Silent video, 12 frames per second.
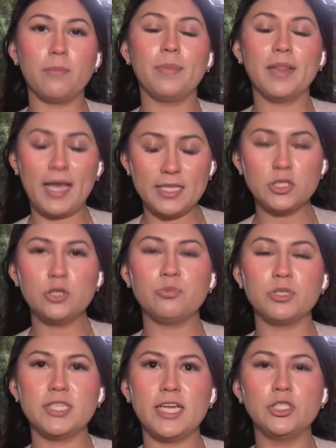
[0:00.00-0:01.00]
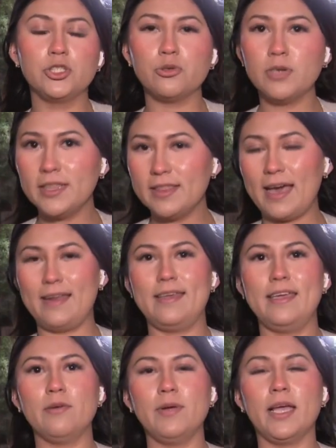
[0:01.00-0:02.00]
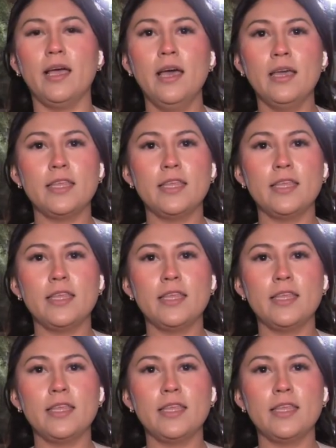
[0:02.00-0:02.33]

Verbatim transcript: plans to present during that hearing.